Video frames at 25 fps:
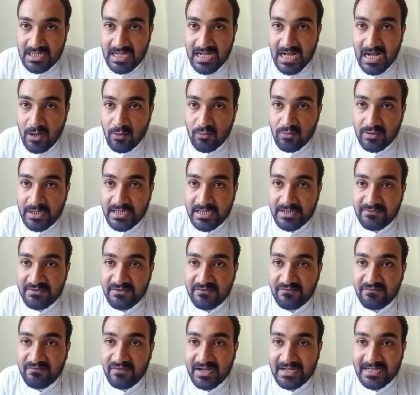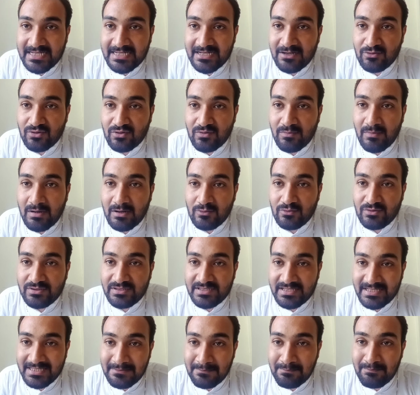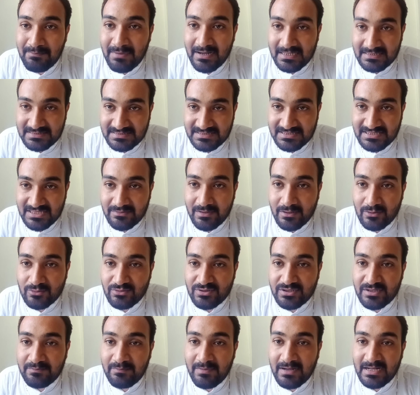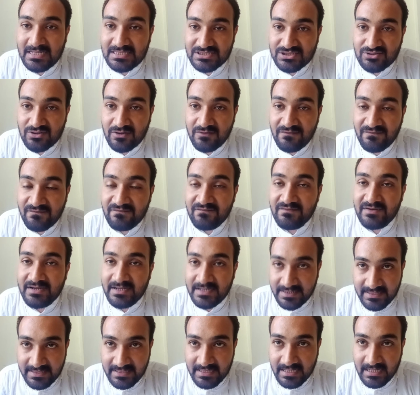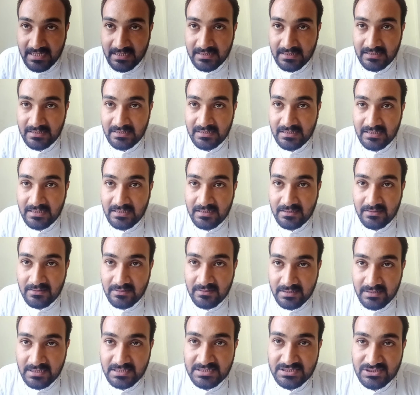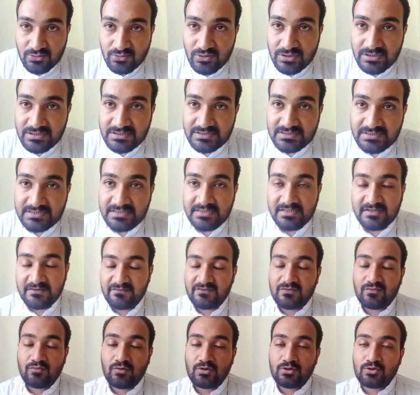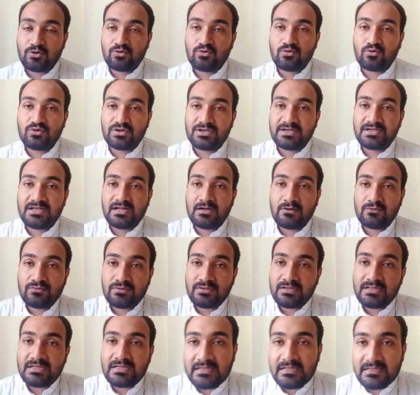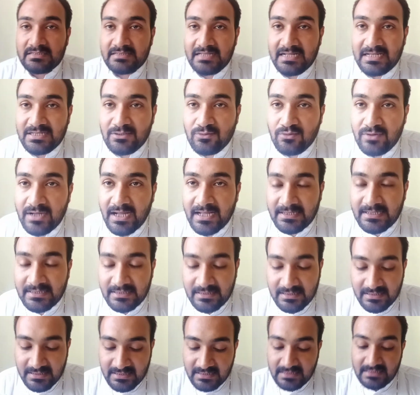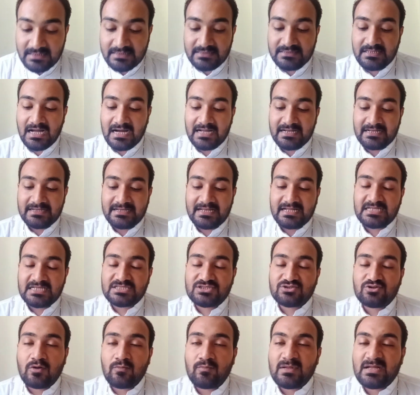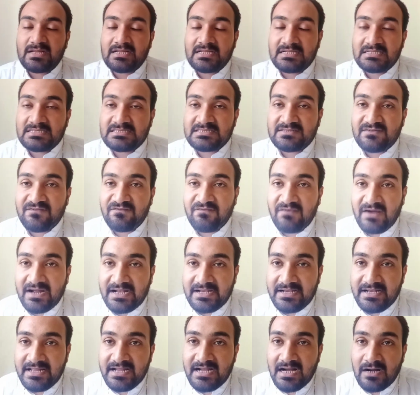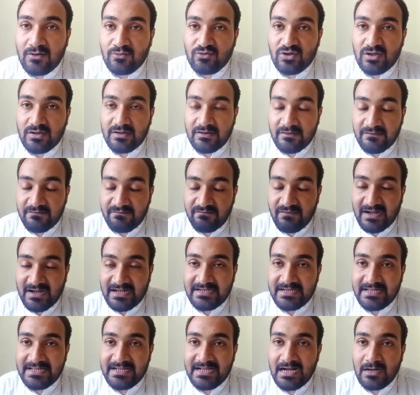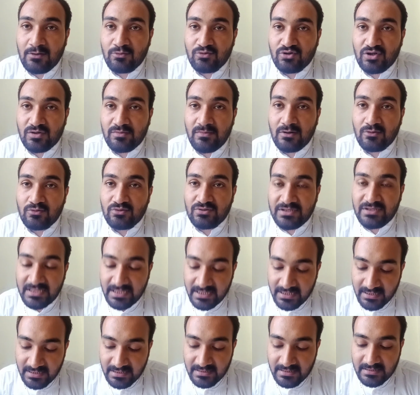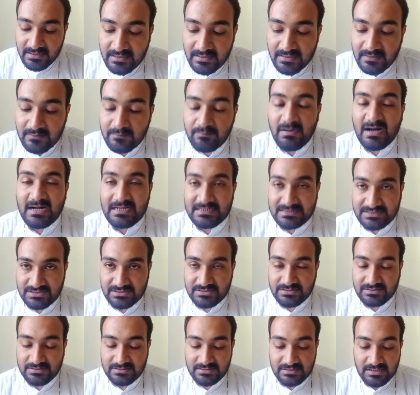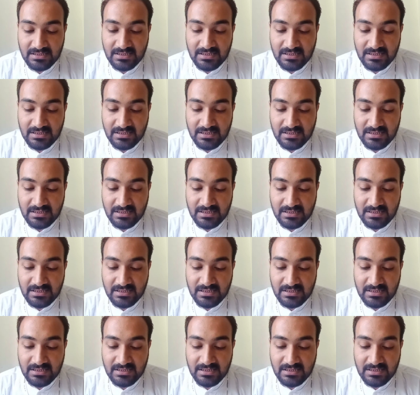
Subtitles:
How can we find out about the past of India. Okay students, if you want to note it down, then you can. The next topic is finding out about the past.